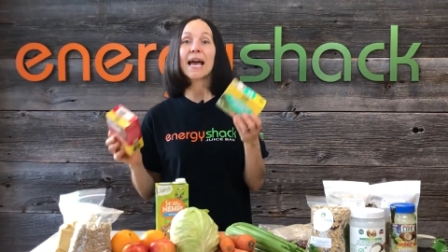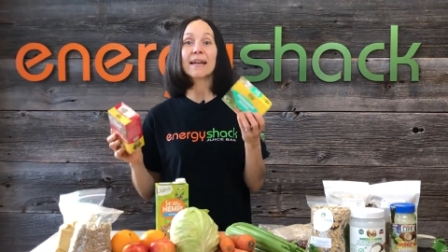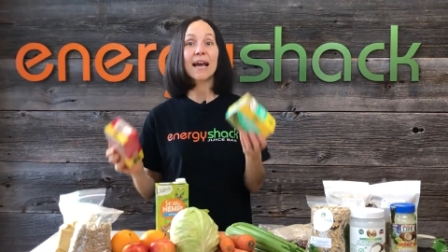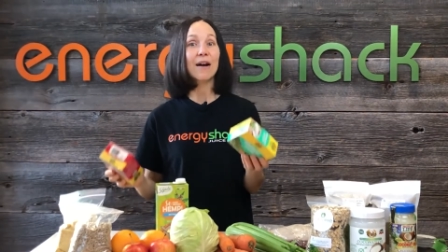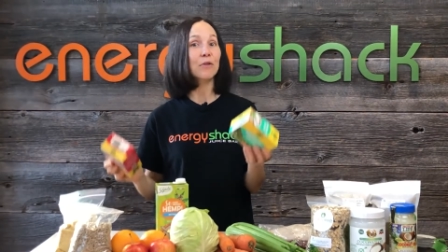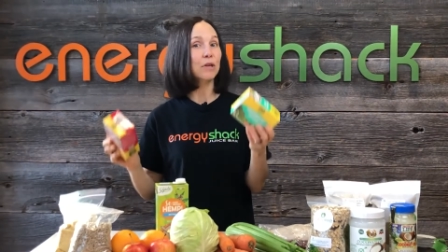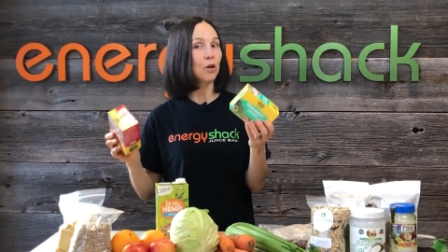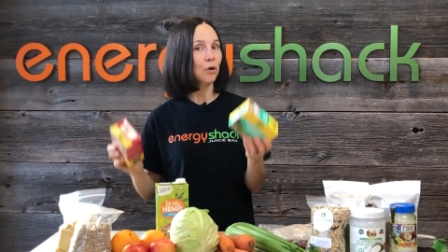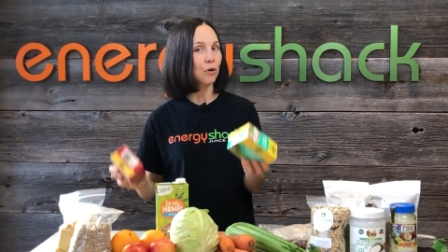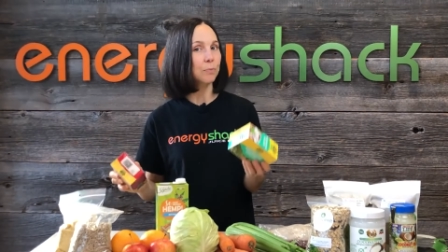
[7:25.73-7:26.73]
And healthy
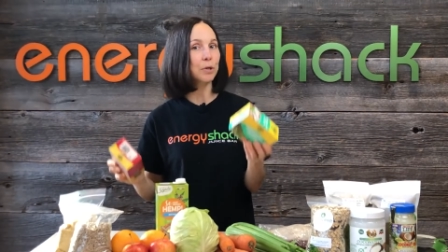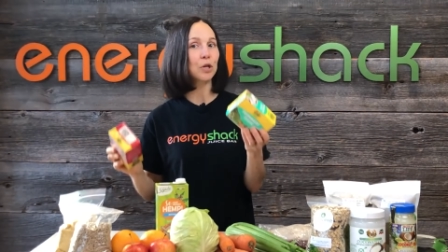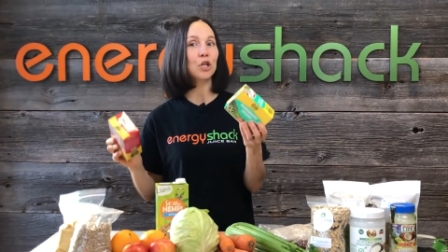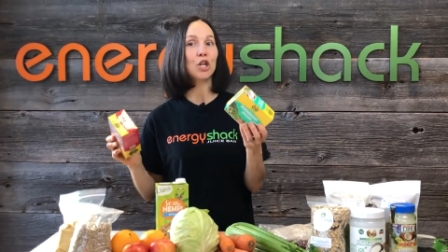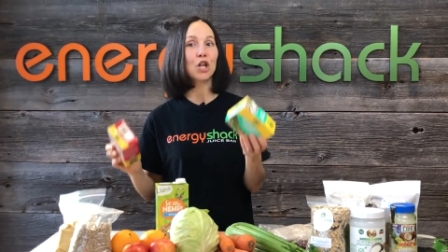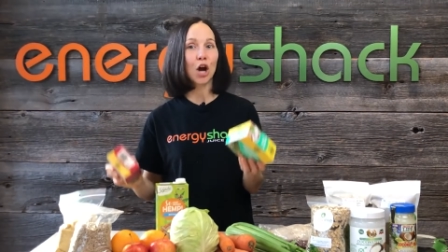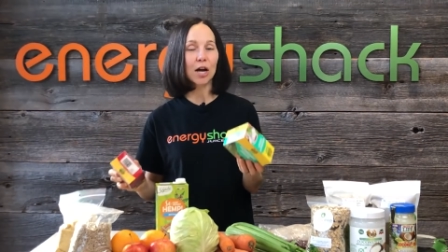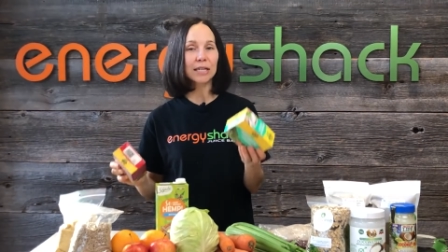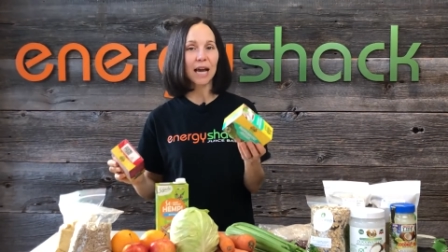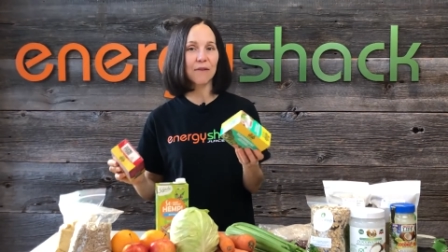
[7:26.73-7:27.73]
herbal,
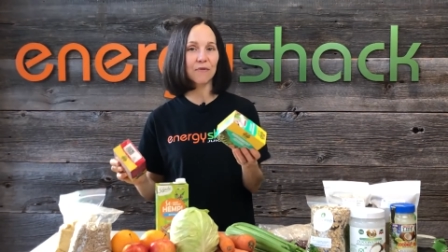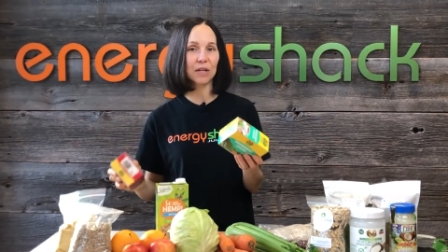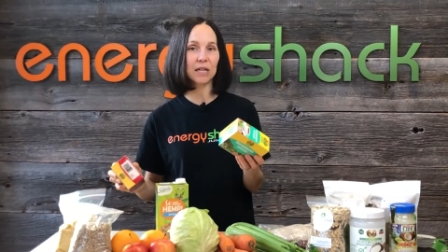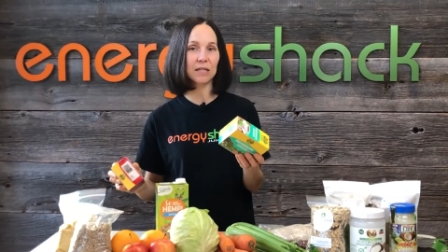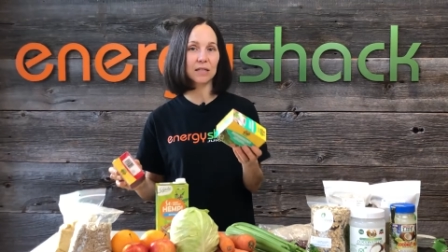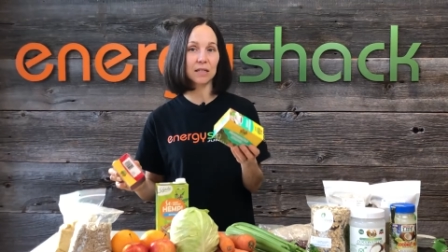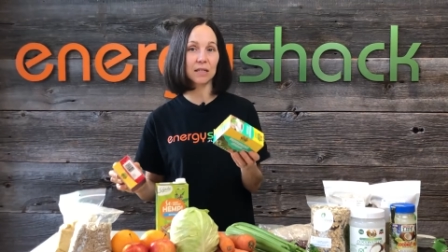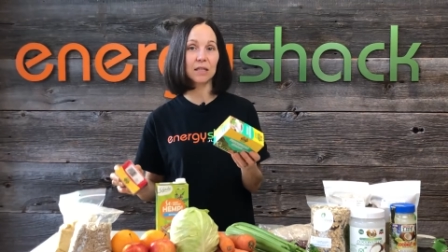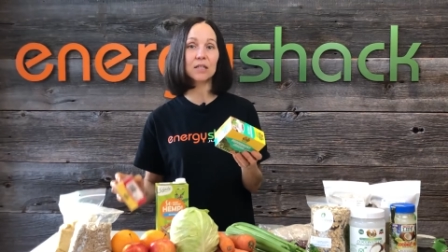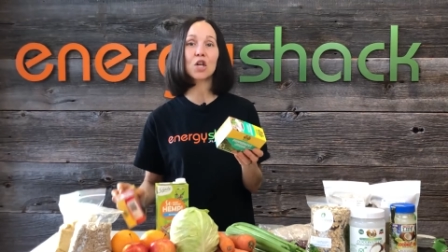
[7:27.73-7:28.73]
non-caffeinated
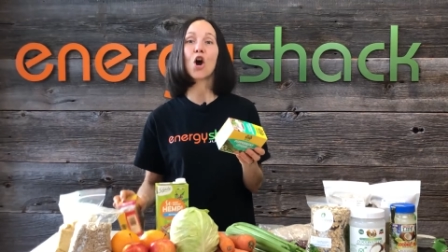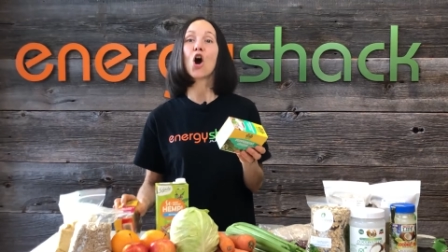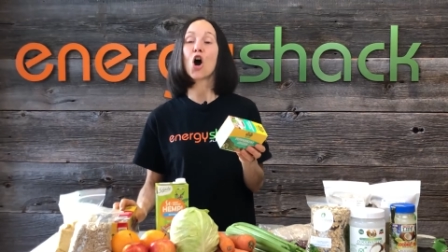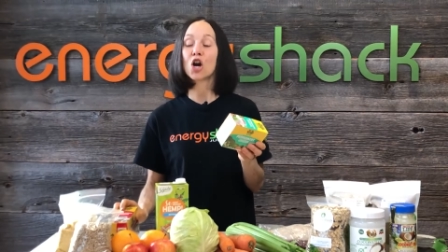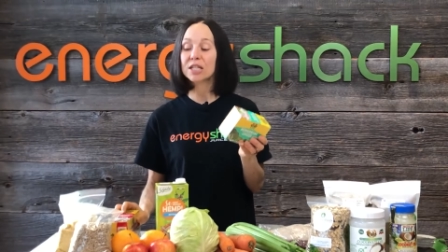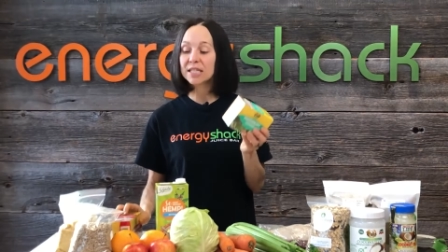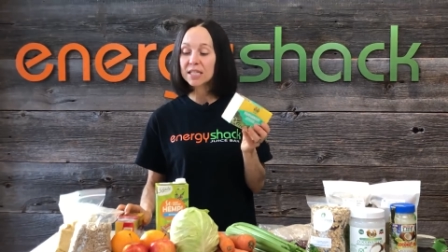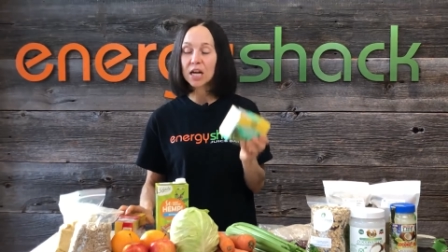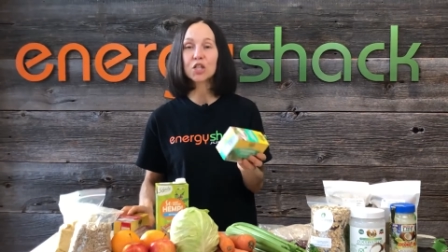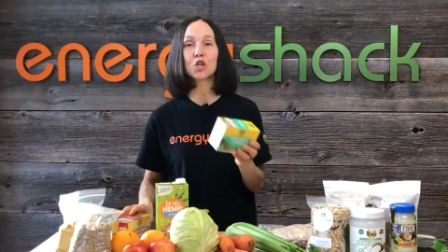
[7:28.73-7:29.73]
teas are
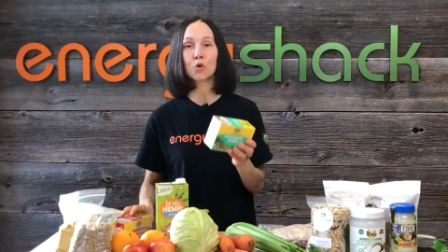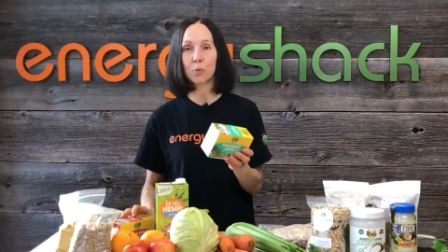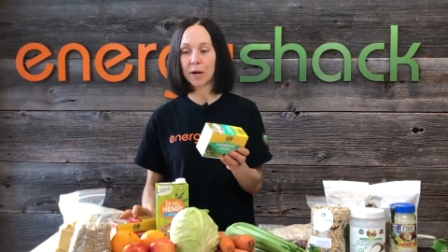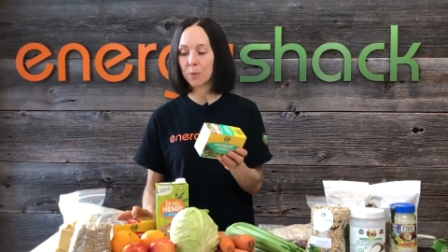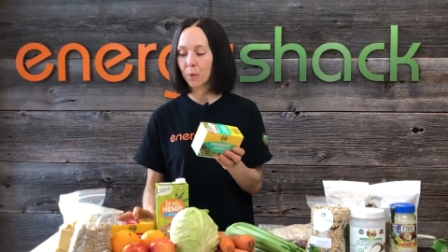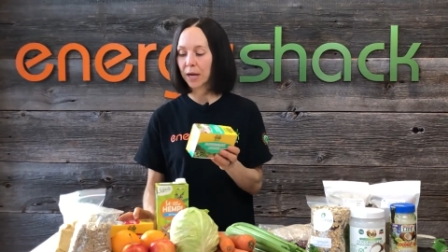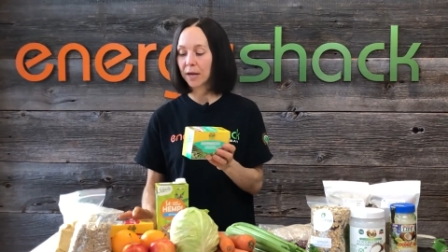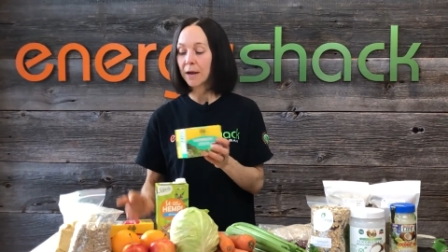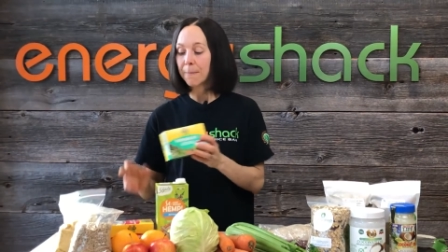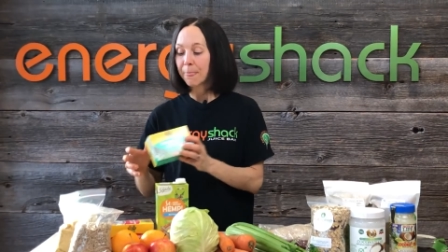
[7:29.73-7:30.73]
such a great
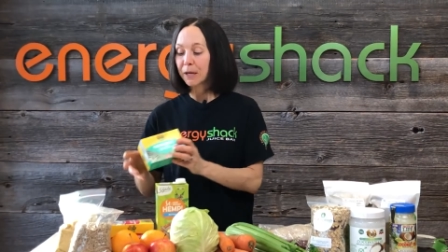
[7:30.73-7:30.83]
way